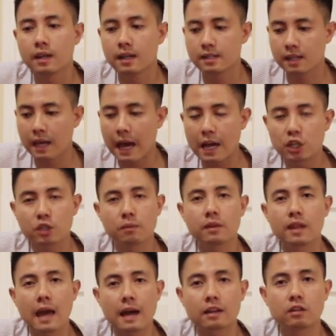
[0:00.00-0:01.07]
is to catch them in
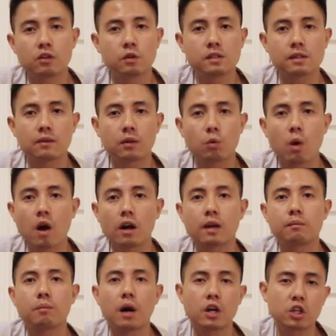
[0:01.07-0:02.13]
the act of doing something wrong
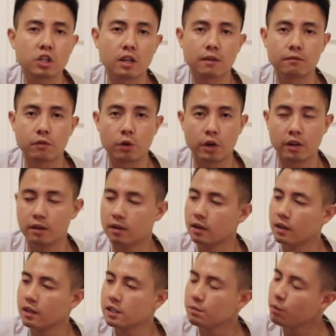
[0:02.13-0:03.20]
and punishing them for it.
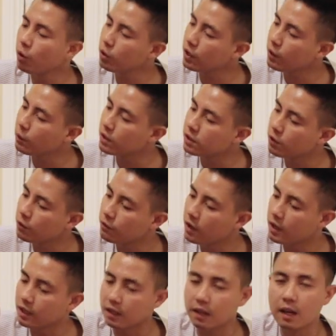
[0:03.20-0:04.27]
Smokey, but so
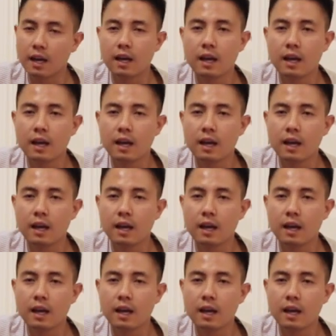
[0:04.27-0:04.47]
funny.